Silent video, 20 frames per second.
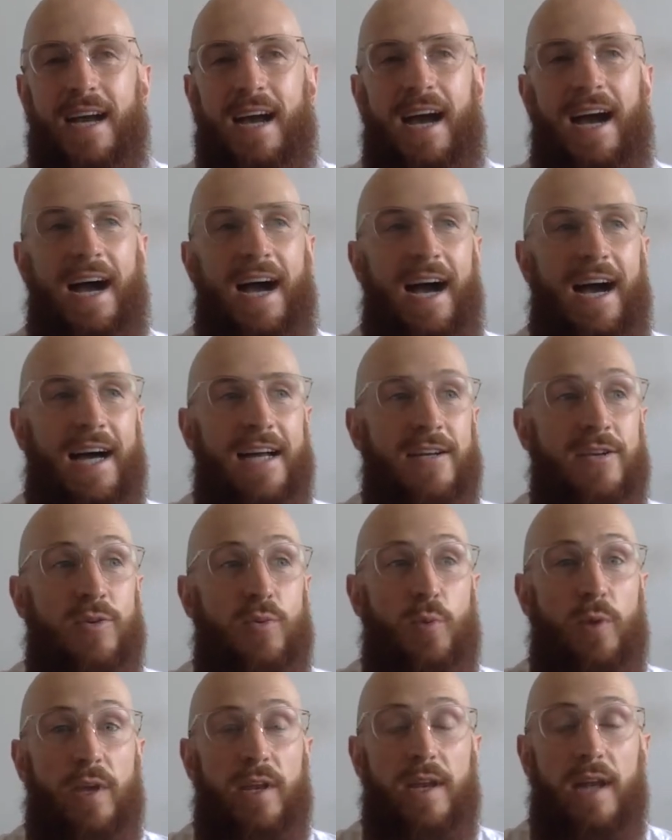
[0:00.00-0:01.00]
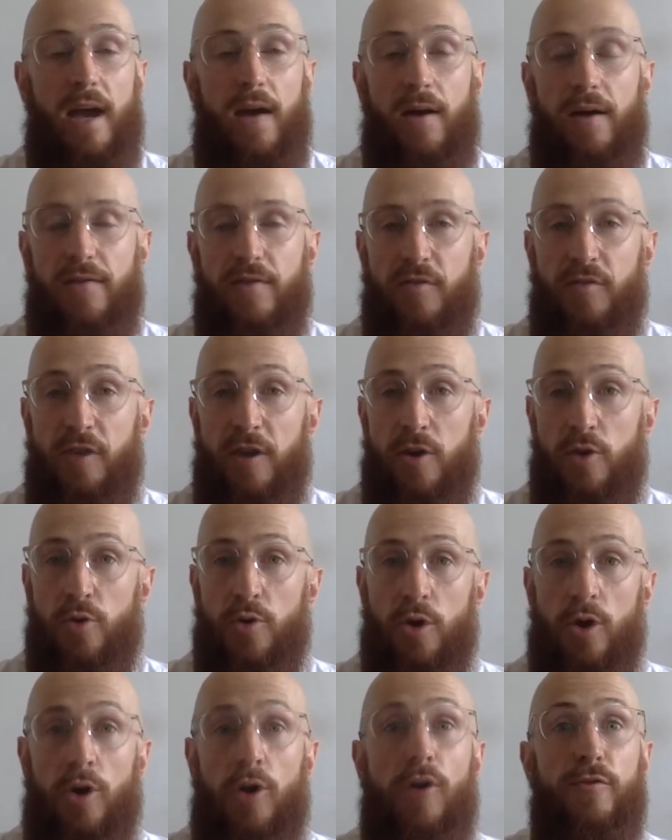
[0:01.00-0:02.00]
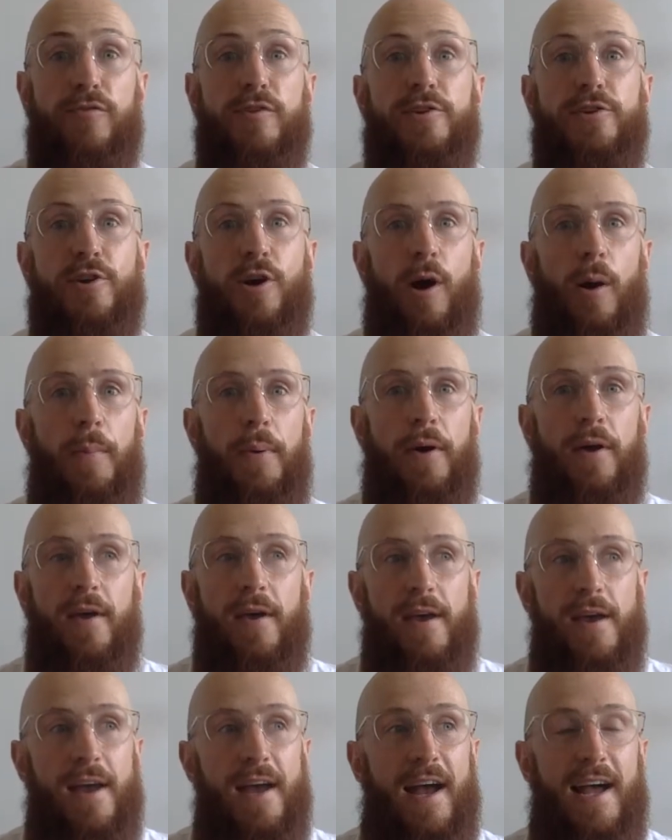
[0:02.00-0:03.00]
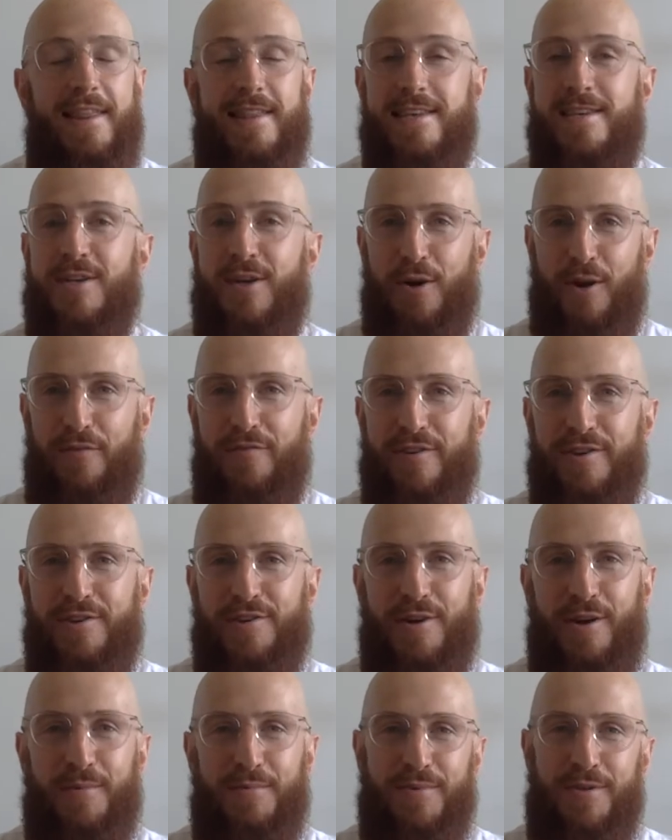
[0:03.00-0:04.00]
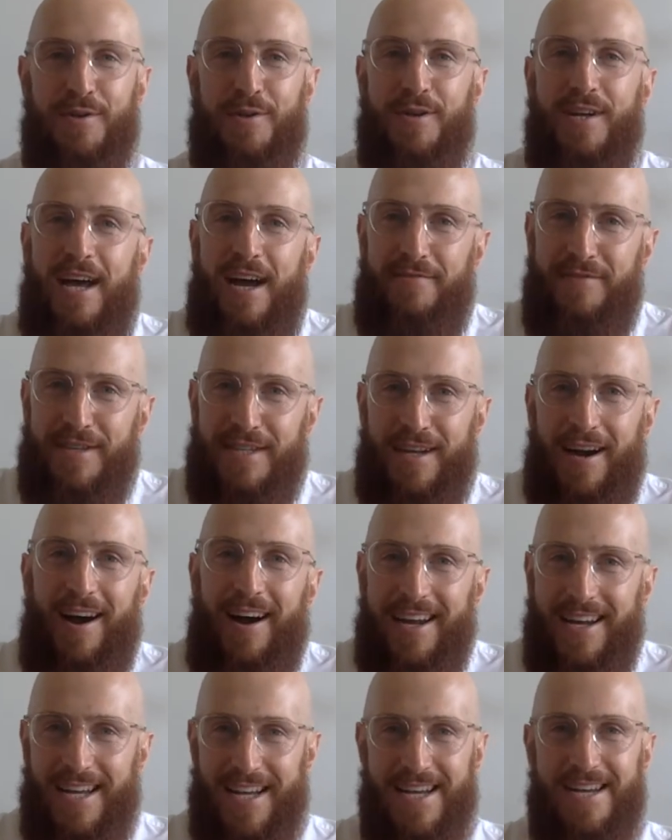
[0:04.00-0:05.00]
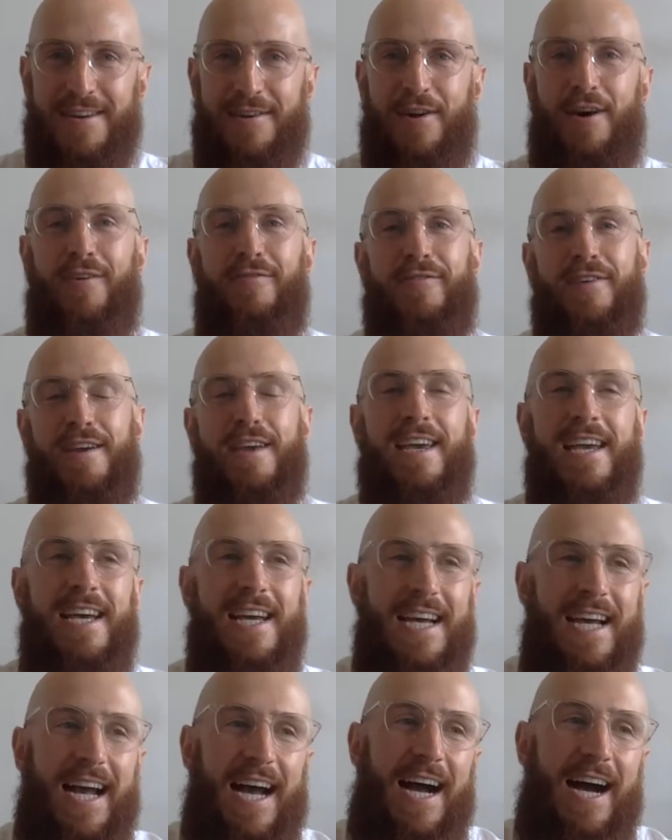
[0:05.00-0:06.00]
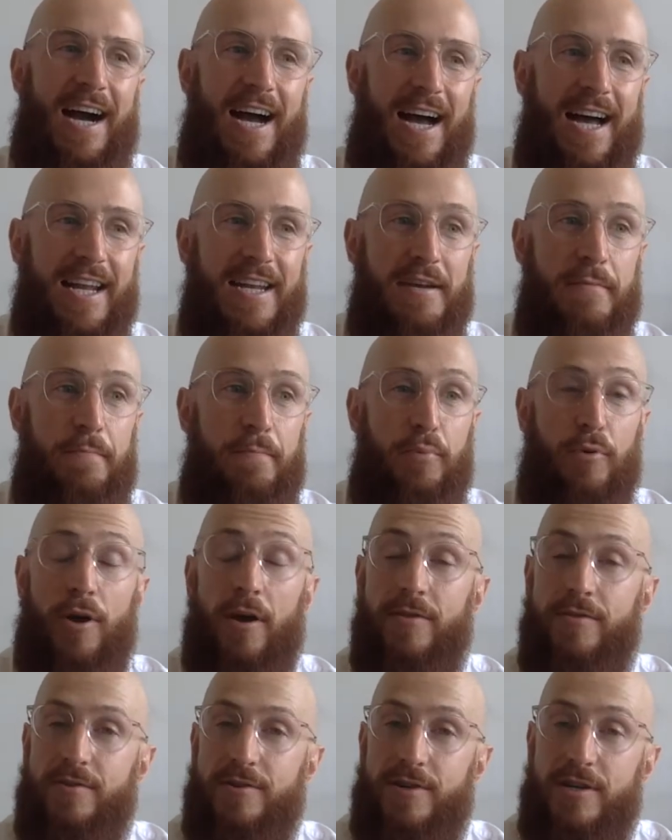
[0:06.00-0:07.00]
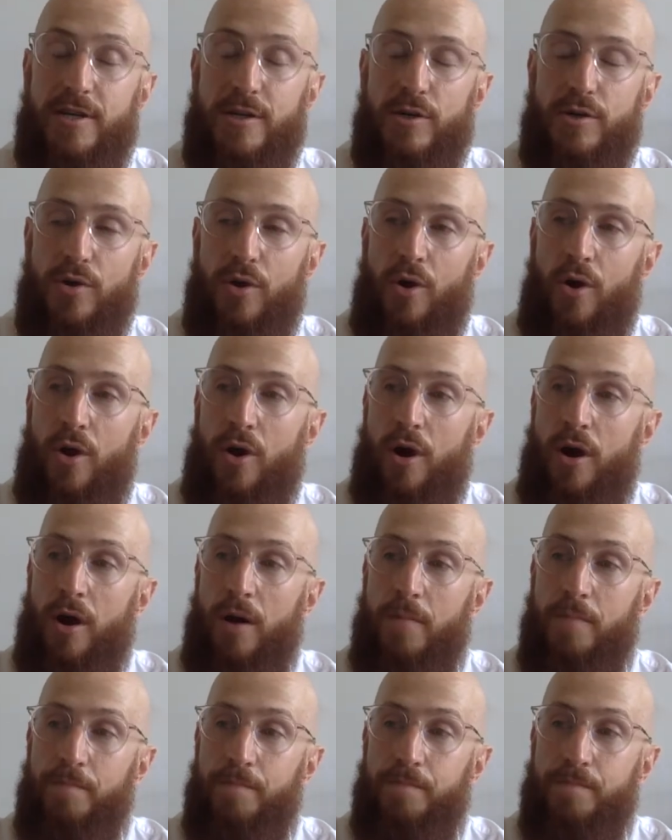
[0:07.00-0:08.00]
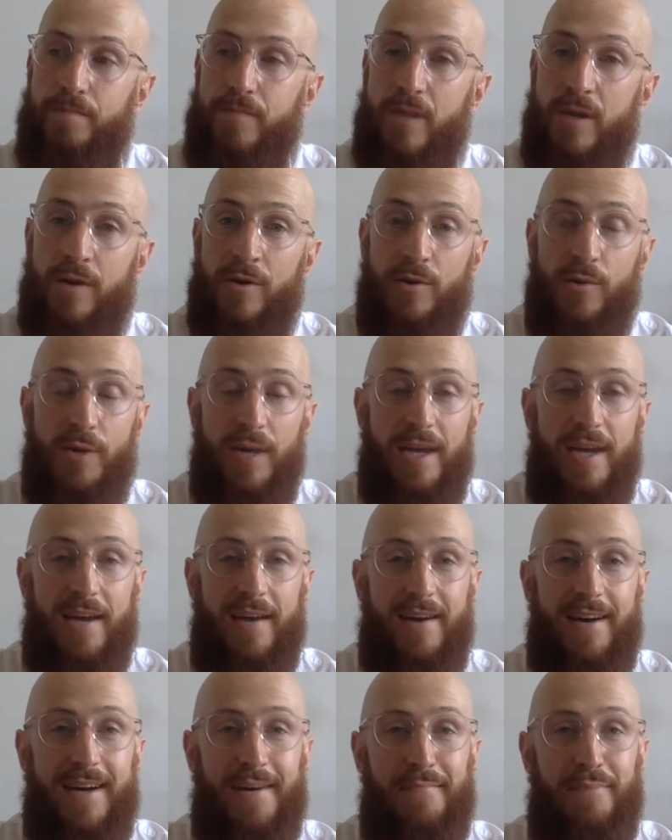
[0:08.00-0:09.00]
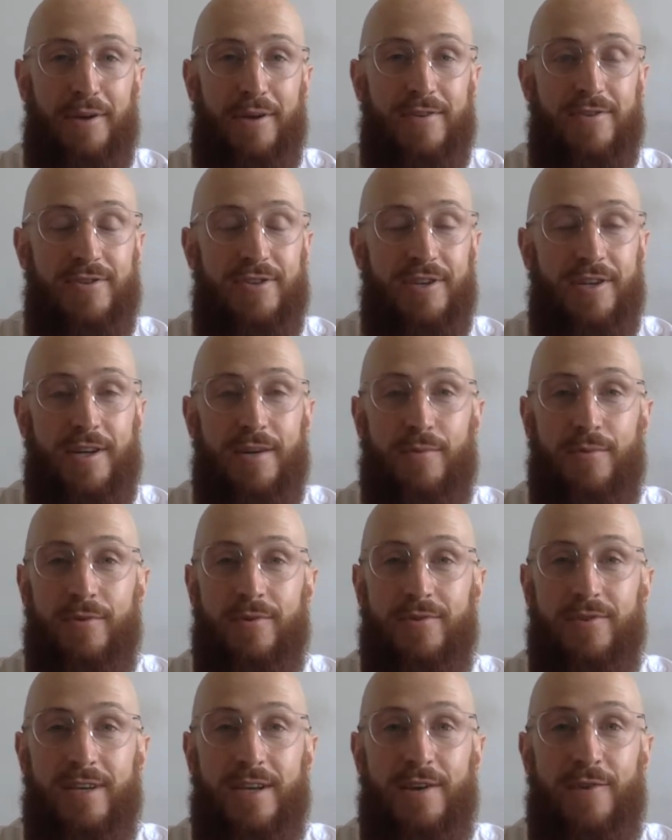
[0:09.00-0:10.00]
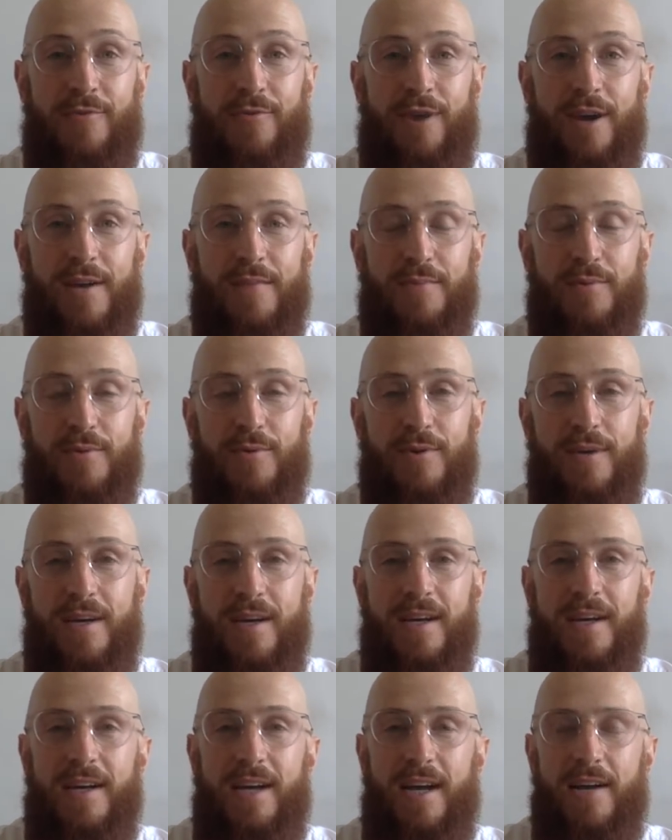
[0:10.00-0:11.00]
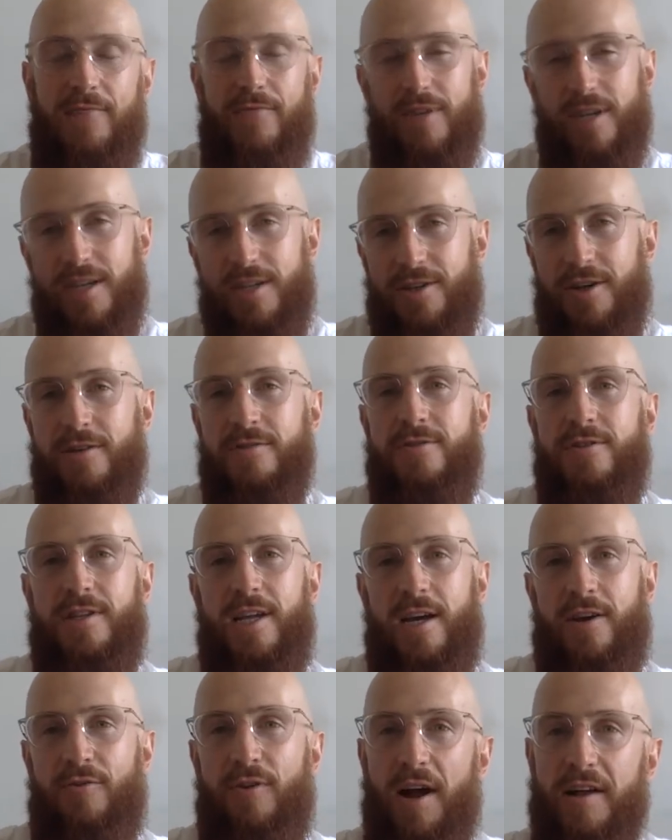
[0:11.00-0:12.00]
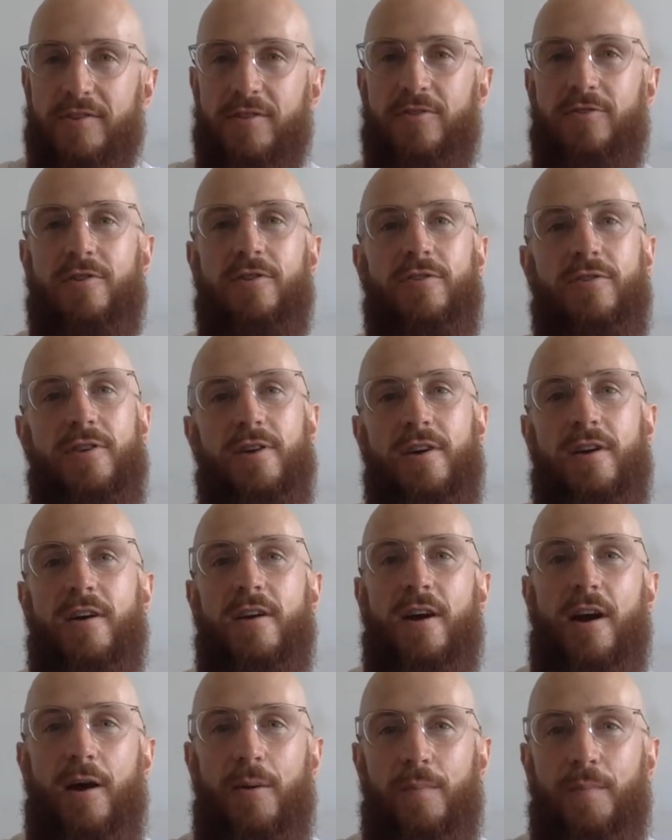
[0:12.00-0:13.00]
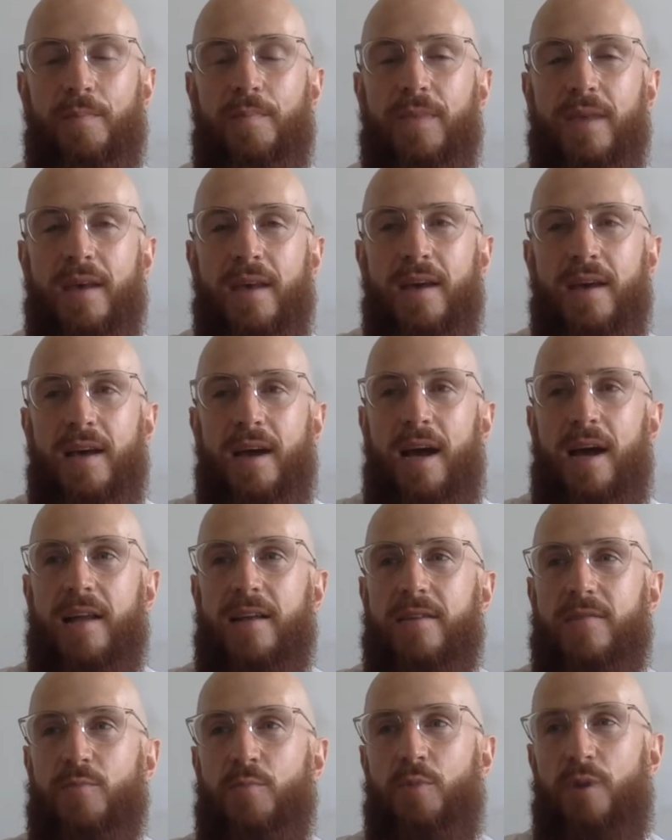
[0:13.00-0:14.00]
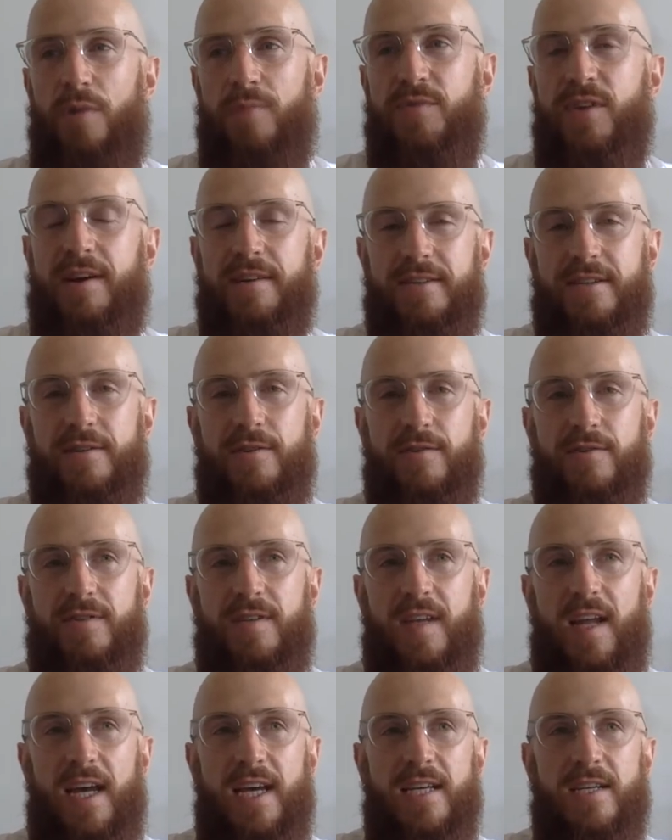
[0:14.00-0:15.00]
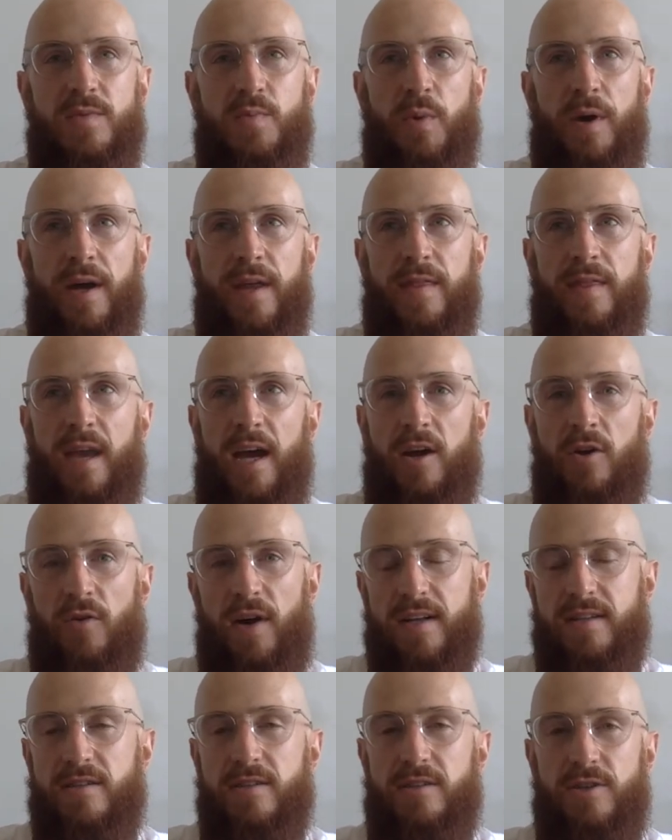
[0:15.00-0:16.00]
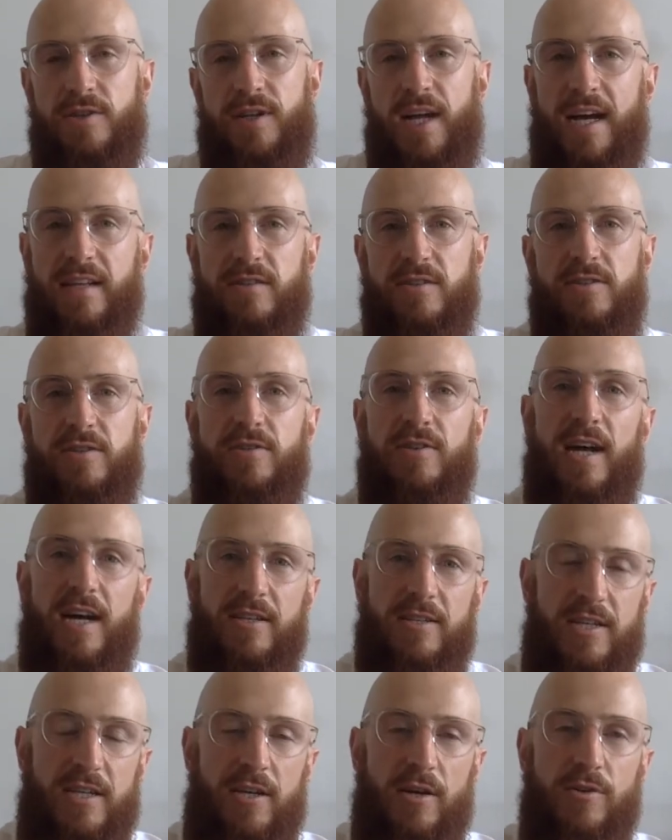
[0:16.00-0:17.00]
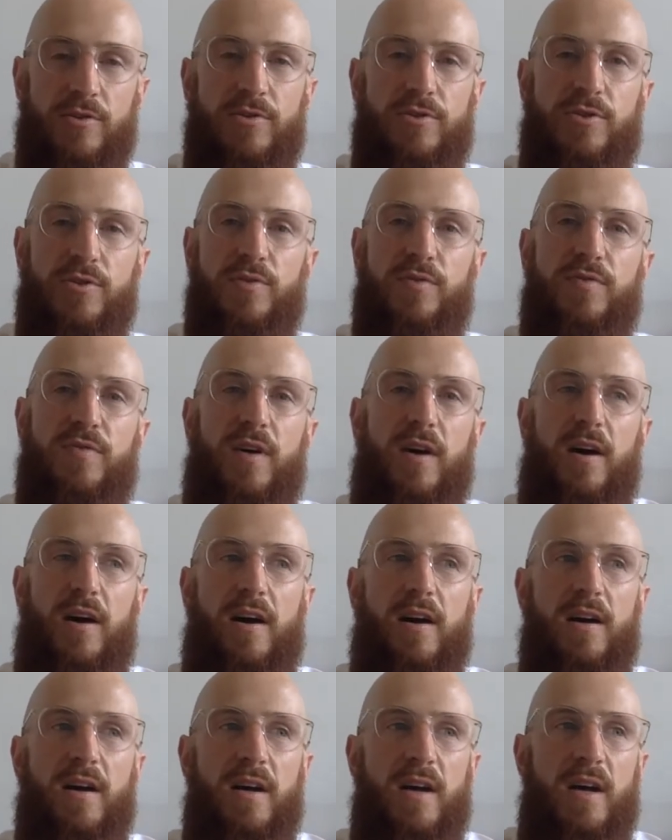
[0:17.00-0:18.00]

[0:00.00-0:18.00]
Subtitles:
and we now have a thing called a coffee shop. And these coffee shops, you can have a dine-in coffee and brunch. Oh, on the weekend I had brunch and it was incredible. And it really shows you that gratitude that can come. And what I'm touching on today is where that gratitude attitude actually goes too far.